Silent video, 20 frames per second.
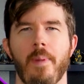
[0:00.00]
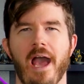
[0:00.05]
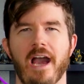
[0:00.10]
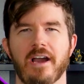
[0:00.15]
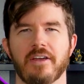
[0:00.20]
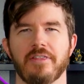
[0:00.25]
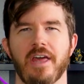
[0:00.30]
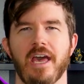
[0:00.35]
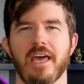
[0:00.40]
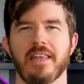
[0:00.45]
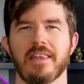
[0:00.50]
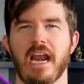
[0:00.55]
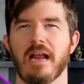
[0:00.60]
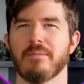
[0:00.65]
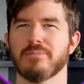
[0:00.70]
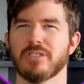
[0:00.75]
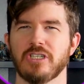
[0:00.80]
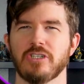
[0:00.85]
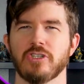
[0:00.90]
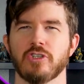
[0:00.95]
back then and
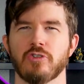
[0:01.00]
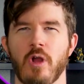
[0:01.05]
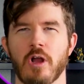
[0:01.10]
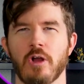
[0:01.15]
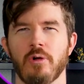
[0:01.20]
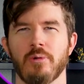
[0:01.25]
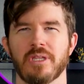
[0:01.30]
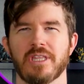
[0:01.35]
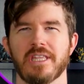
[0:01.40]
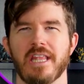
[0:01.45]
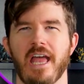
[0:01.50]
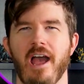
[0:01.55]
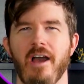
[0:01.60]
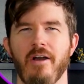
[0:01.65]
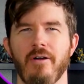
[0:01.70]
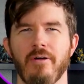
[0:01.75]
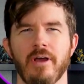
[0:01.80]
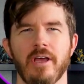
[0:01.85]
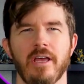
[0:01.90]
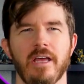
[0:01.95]
I'm still struggle with
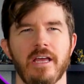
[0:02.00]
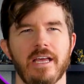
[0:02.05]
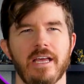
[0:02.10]
now